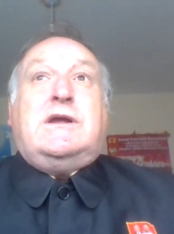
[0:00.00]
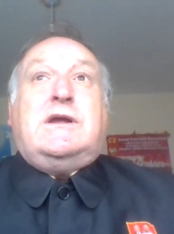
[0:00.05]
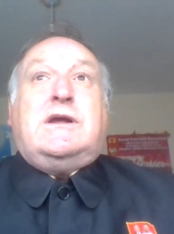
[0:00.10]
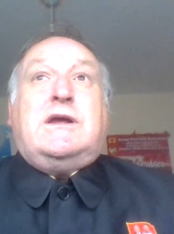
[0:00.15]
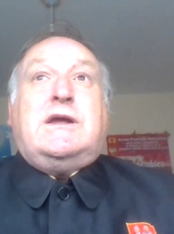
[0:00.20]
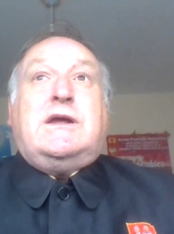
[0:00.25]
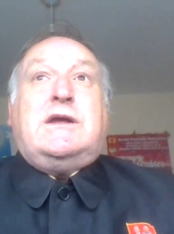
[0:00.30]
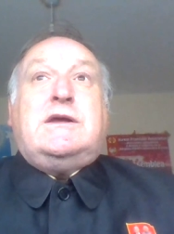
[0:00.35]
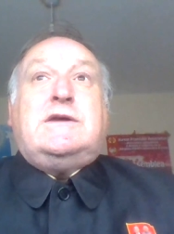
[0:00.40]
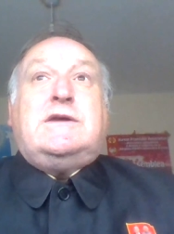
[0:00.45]

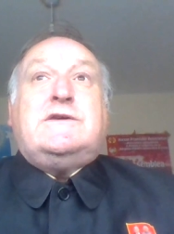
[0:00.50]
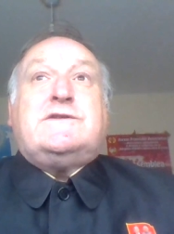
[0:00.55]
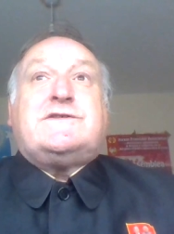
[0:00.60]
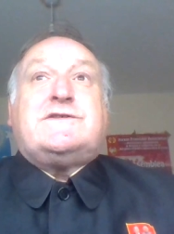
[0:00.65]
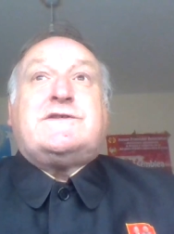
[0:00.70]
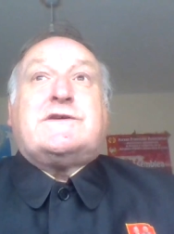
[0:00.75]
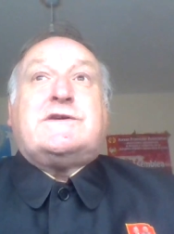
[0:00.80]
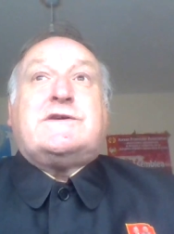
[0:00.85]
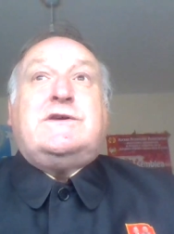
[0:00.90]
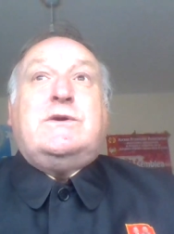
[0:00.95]
He
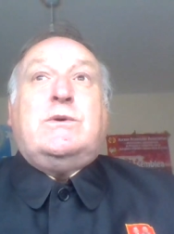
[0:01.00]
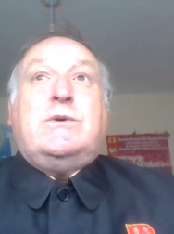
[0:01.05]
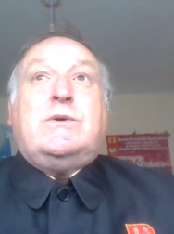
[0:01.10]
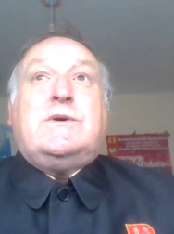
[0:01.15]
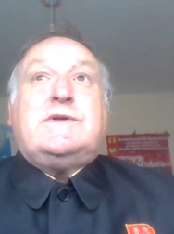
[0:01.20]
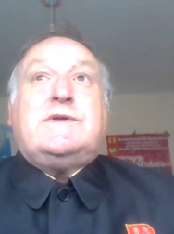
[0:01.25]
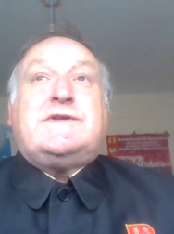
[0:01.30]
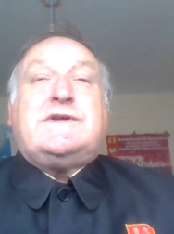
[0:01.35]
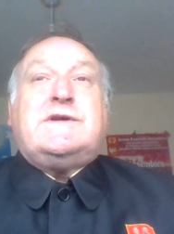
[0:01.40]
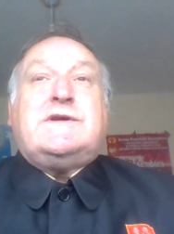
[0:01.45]

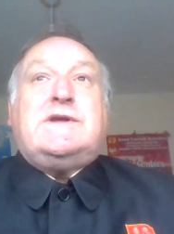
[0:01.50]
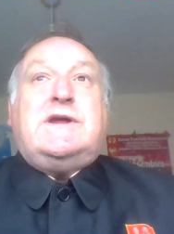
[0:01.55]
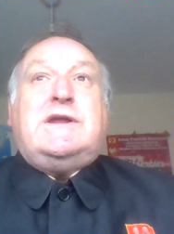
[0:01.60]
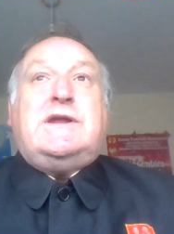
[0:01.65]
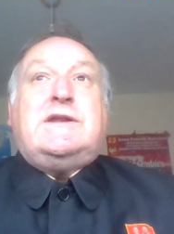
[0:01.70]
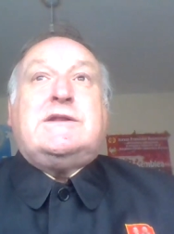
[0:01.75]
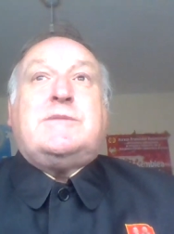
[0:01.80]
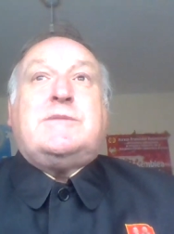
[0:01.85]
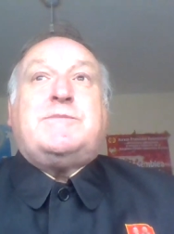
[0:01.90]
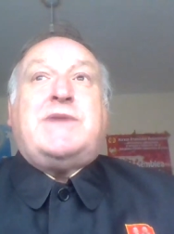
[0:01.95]
secured
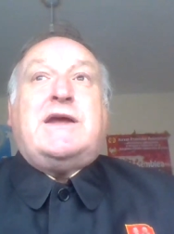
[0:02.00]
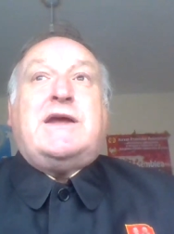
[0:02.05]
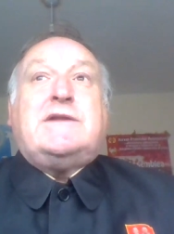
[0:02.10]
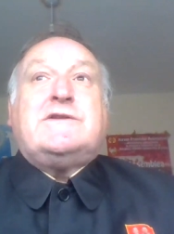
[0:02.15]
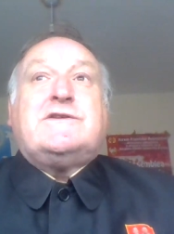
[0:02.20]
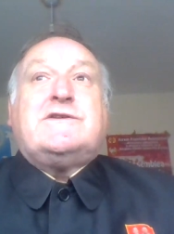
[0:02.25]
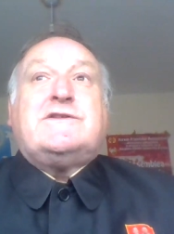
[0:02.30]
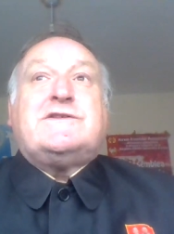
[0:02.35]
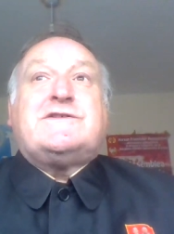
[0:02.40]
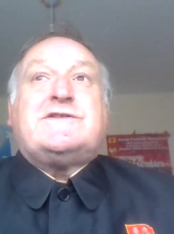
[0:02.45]

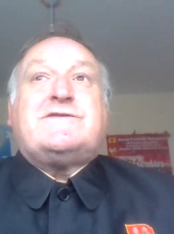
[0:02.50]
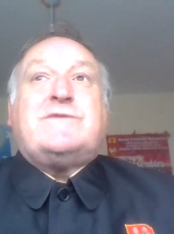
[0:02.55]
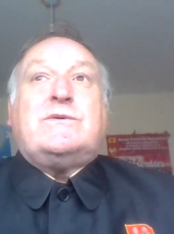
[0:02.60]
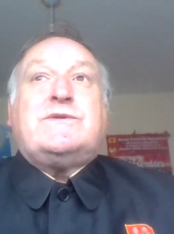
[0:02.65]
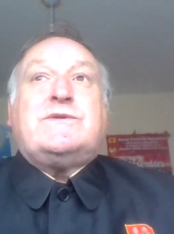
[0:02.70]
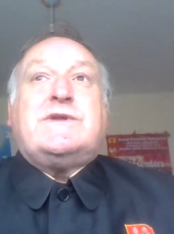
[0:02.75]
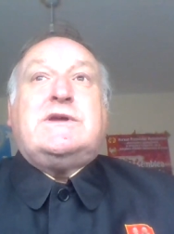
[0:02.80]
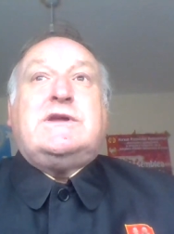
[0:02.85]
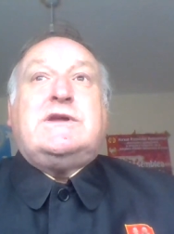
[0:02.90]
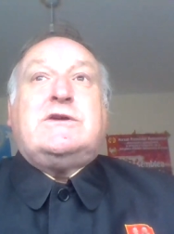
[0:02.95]
independence
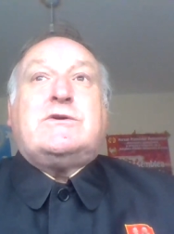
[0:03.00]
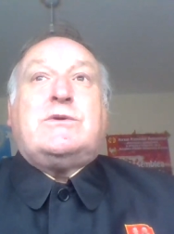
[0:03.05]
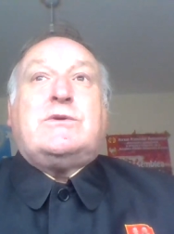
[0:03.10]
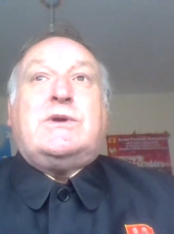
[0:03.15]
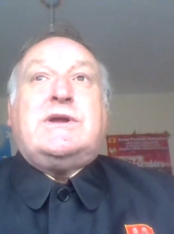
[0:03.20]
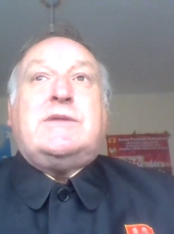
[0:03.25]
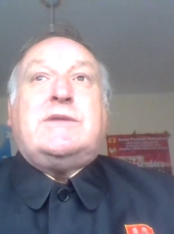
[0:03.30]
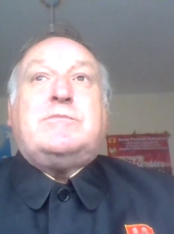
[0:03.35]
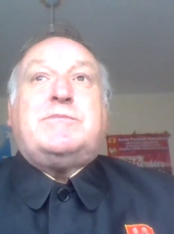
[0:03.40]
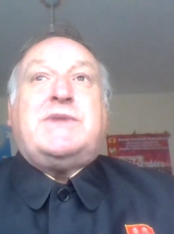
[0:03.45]
for the
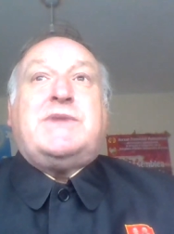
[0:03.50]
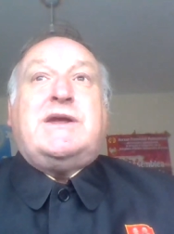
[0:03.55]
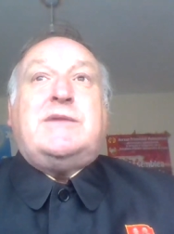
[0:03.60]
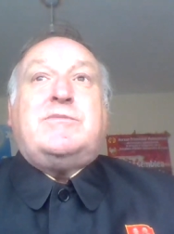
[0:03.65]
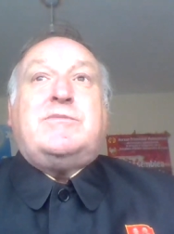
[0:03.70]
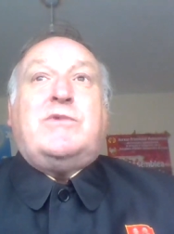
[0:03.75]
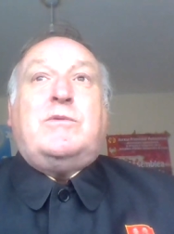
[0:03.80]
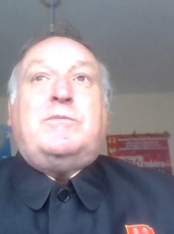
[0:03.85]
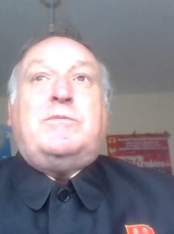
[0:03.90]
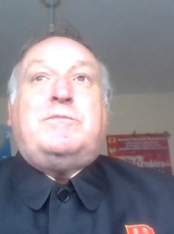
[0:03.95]
Korean
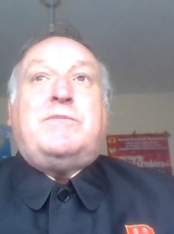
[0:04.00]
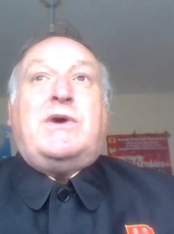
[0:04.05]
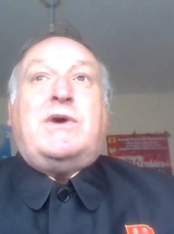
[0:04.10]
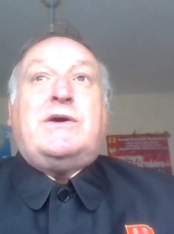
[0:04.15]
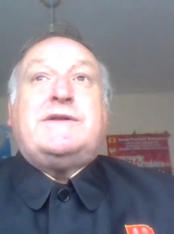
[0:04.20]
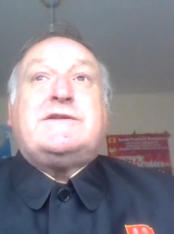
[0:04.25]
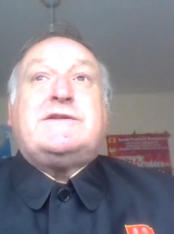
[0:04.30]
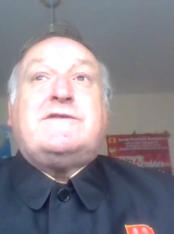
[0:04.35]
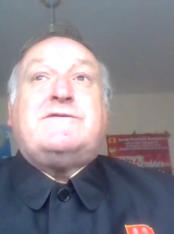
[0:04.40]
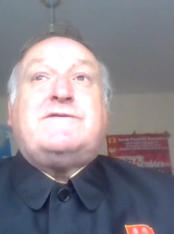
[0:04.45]
people
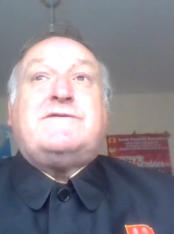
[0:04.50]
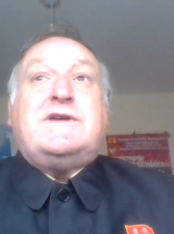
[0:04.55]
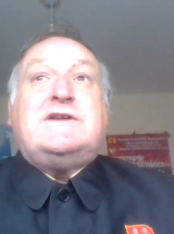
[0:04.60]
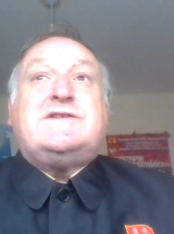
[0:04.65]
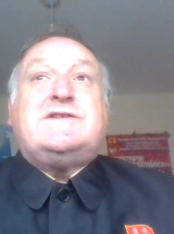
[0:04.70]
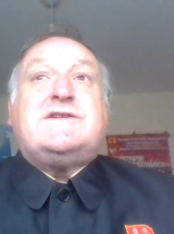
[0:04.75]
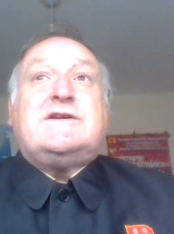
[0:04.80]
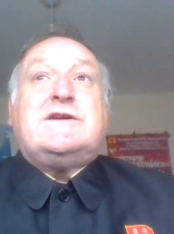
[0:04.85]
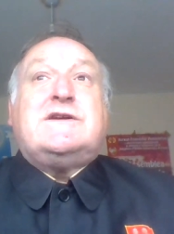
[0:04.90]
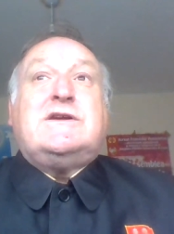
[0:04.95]
by
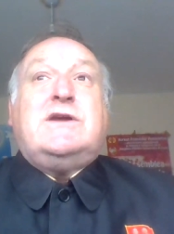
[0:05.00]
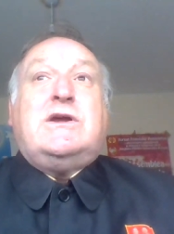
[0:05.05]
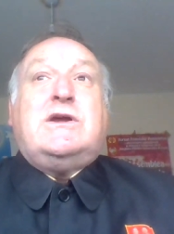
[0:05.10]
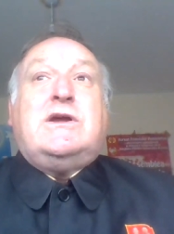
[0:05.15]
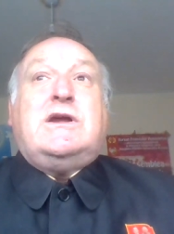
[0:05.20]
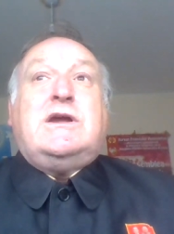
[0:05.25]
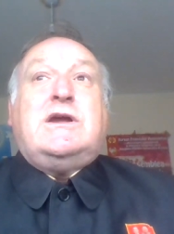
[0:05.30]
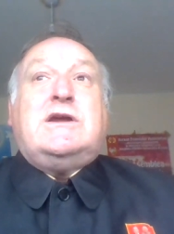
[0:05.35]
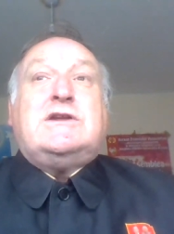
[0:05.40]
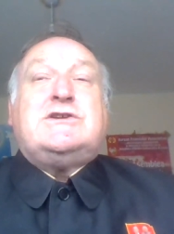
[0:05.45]
defeating
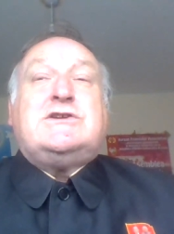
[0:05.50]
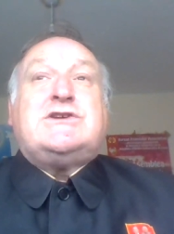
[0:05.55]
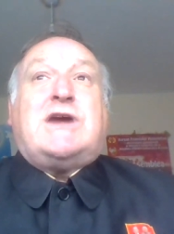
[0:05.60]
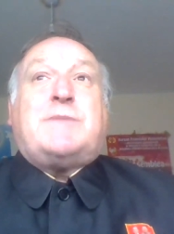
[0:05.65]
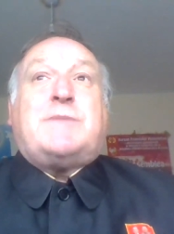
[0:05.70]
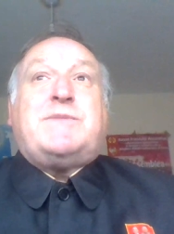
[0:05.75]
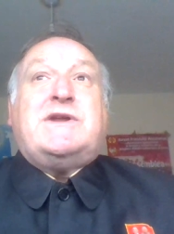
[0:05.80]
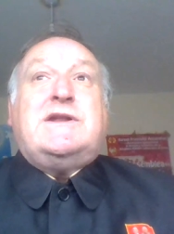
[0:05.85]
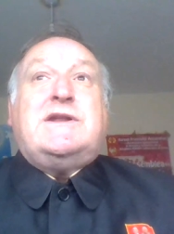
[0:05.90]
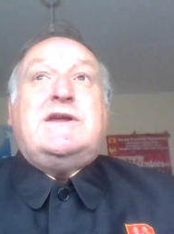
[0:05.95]

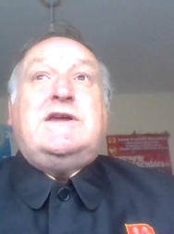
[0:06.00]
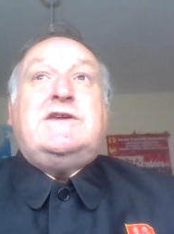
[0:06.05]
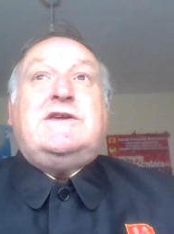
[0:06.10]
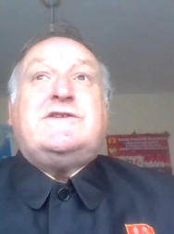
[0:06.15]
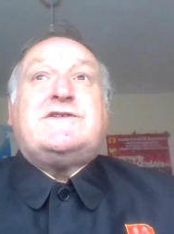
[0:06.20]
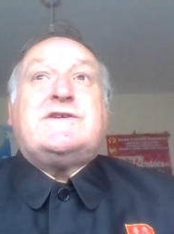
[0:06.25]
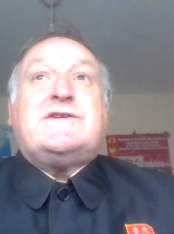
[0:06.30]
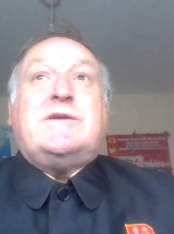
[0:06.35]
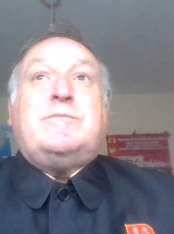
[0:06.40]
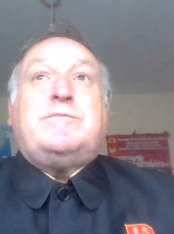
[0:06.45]

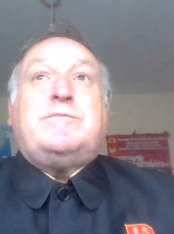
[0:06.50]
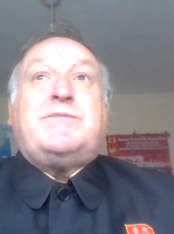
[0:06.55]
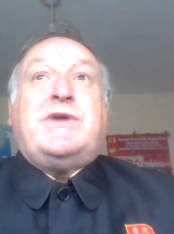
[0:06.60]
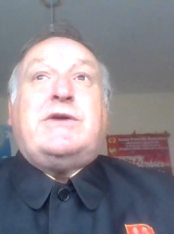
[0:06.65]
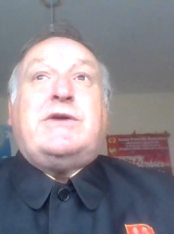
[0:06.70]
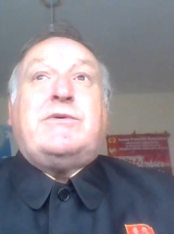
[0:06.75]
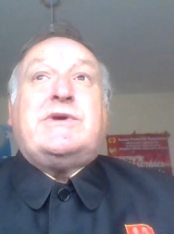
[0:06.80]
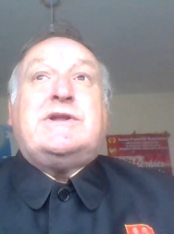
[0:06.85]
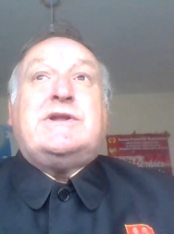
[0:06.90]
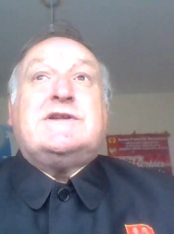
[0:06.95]
Japanese
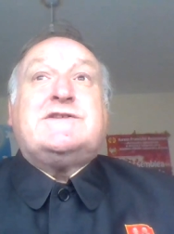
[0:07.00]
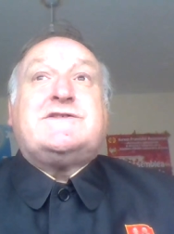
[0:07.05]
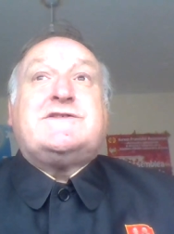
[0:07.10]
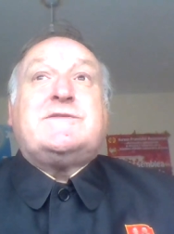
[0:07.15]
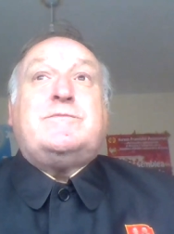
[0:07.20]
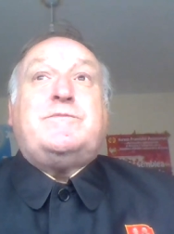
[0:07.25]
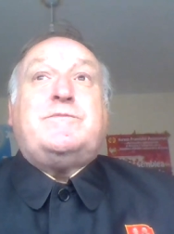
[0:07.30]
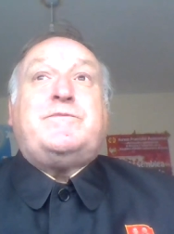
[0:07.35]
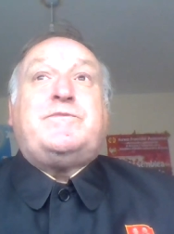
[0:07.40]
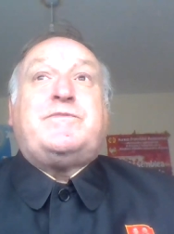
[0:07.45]

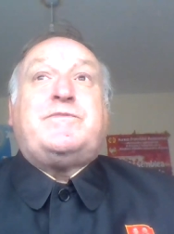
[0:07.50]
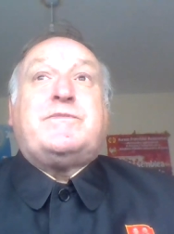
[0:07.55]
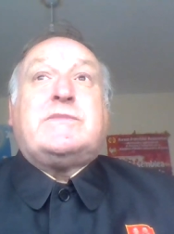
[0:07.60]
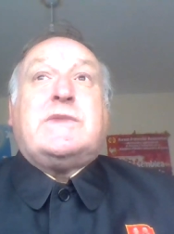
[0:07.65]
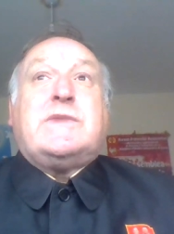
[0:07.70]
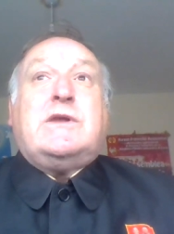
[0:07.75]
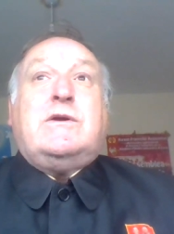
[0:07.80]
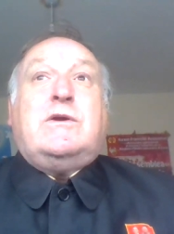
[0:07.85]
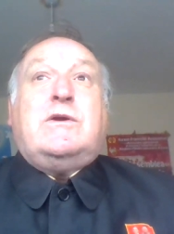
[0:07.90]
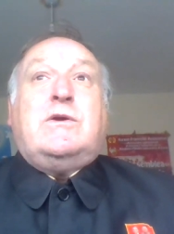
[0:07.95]
imperialism,
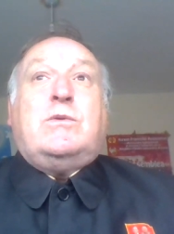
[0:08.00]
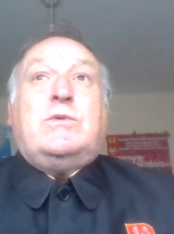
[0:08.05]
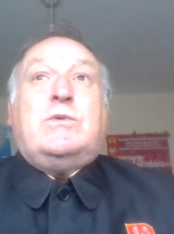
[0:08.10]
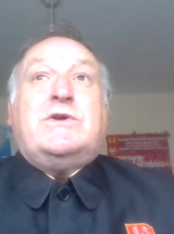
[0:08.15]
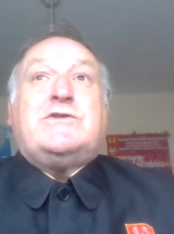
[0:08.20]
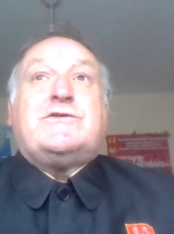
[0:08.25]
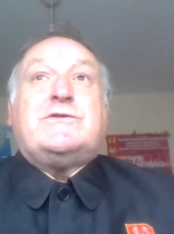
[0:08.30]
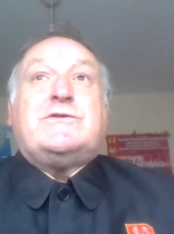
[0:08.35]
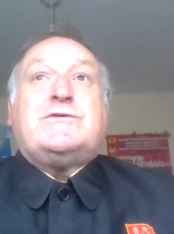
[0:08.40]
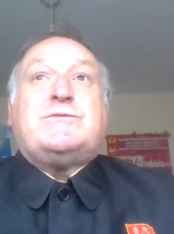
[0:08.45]

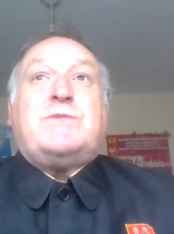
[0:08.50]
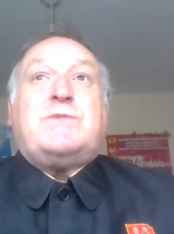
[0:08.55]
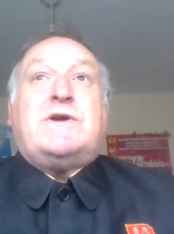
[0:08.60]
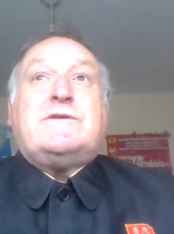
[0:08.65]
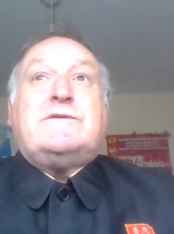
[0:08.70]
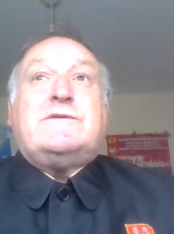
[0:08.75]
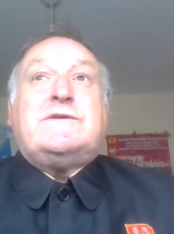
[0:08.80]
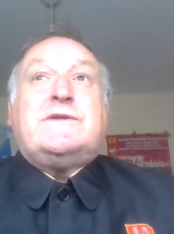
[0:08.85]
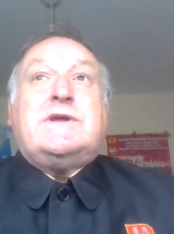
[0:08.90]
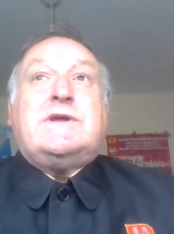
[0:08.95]
which is
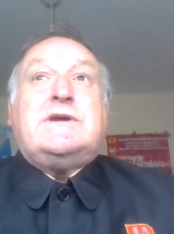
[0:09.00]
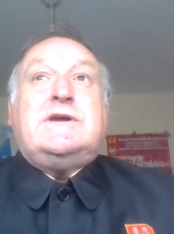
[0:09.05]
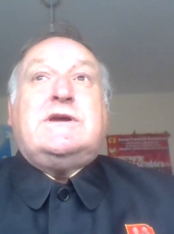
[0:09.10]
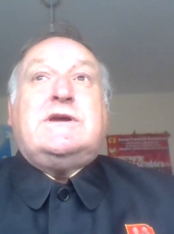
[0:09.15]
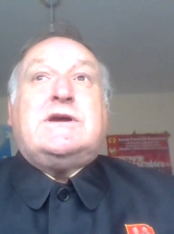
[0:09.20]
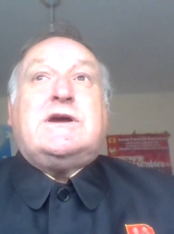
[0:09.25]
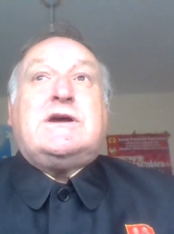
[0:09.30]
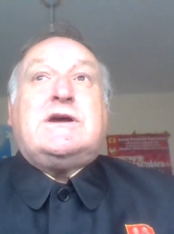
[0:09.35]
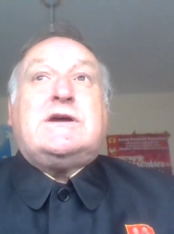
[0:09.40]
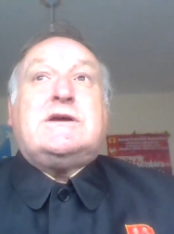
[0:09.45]
one of the